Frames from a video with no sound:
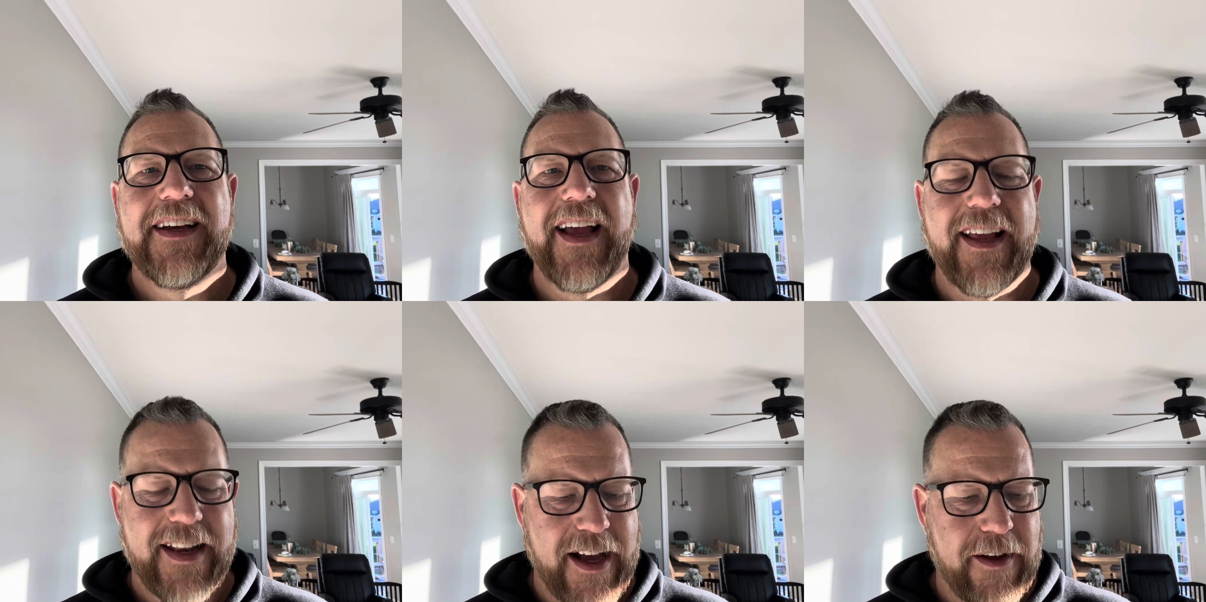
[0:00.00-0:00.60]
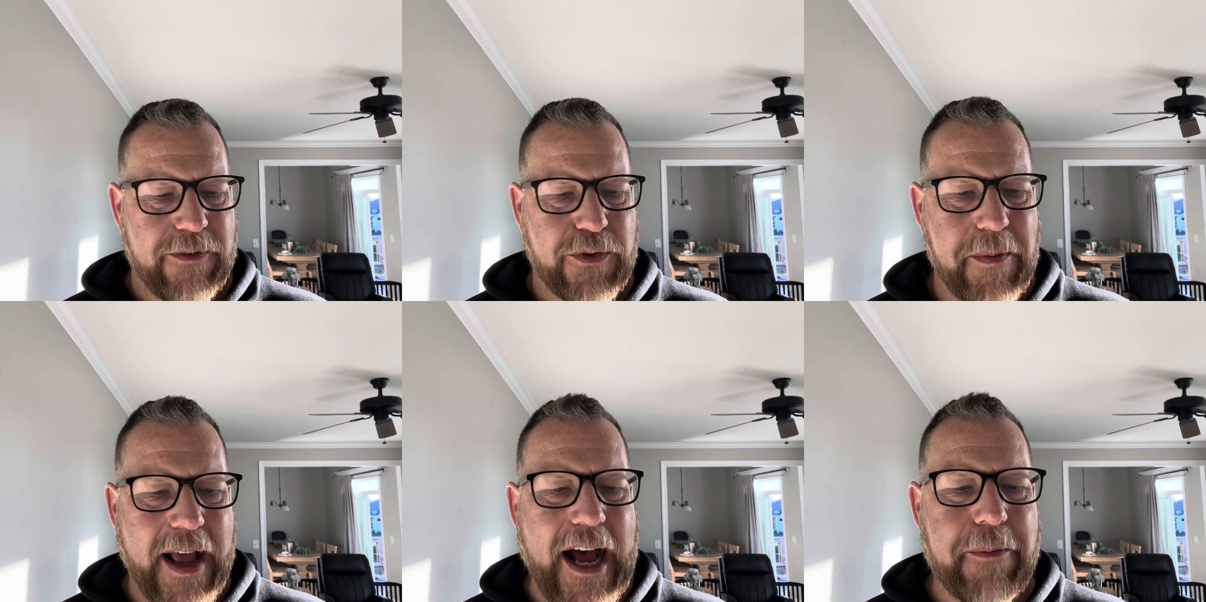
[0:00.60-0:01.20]
And for
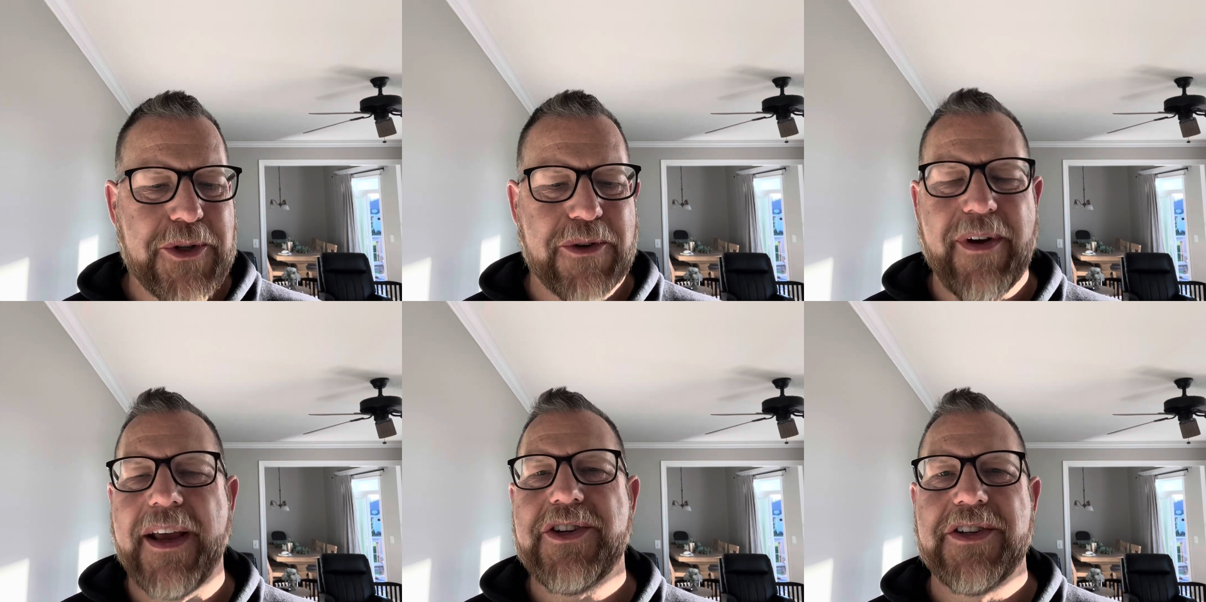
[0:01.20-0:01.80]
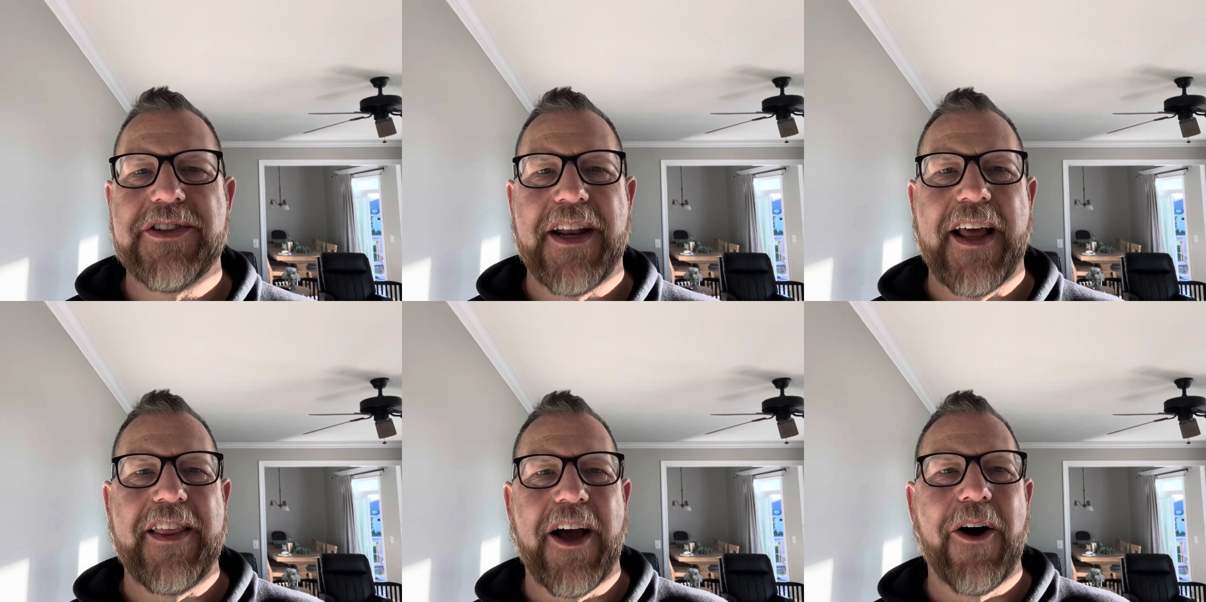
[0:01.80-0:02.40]
my observation today,
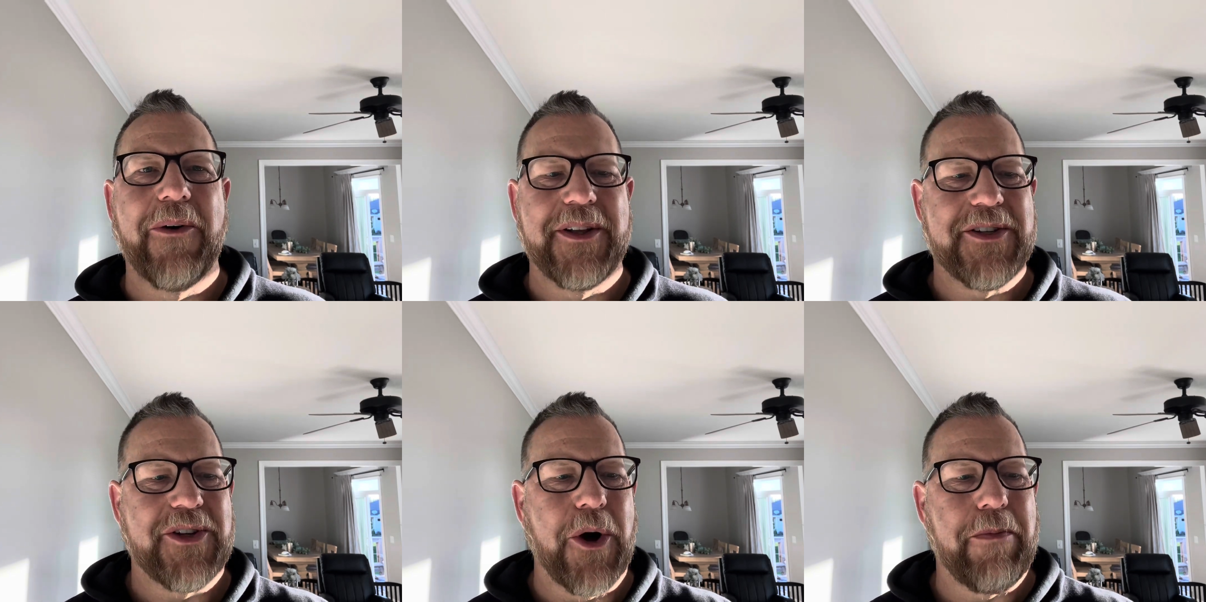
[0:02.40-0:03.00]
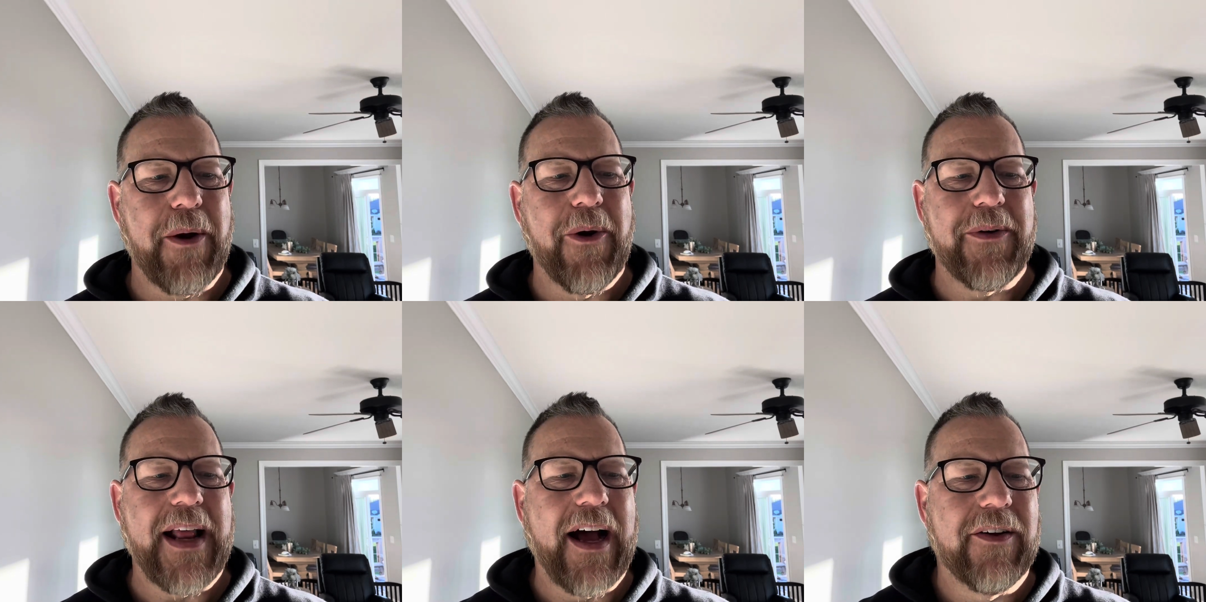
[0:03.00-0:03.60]
the O in soap, I
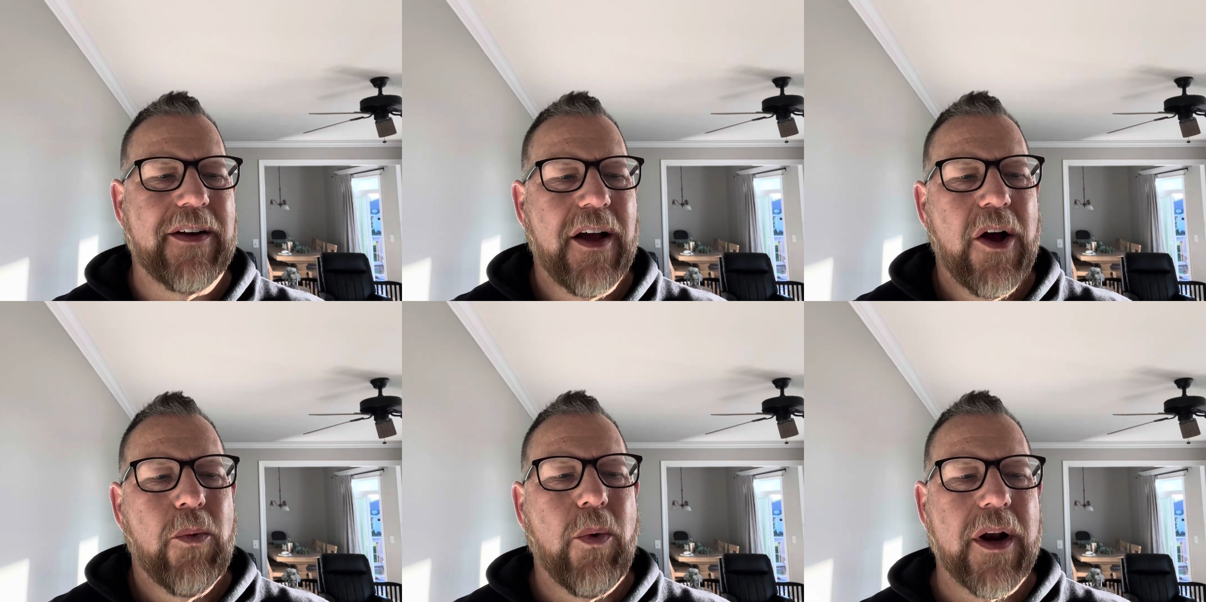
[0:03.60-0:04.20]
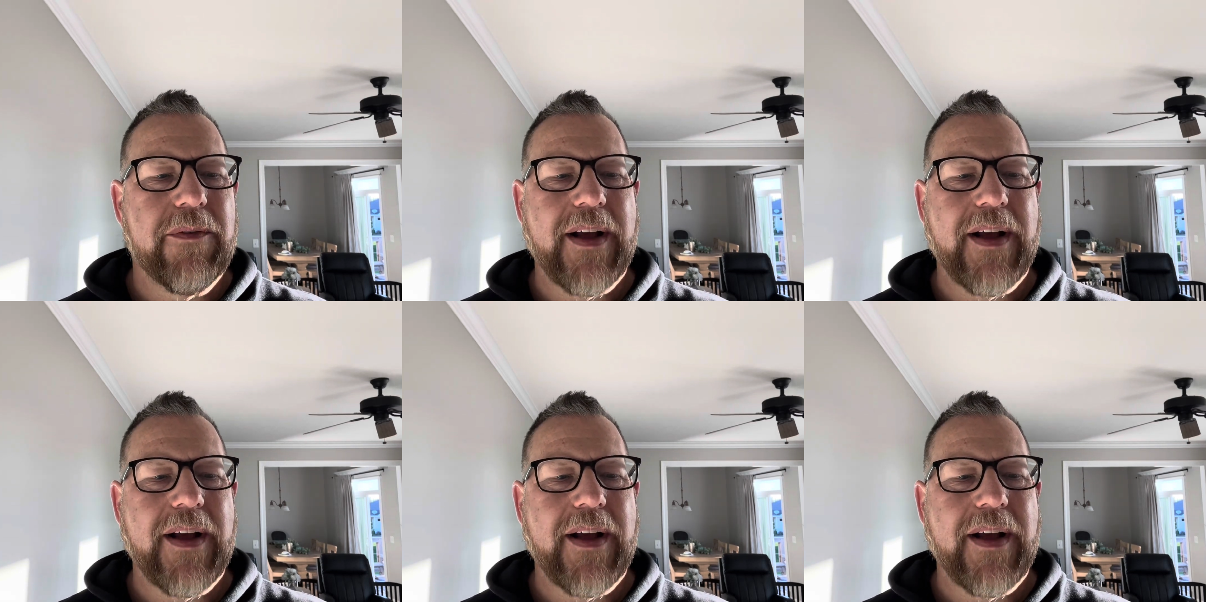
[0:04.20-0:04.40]
wrote down, one of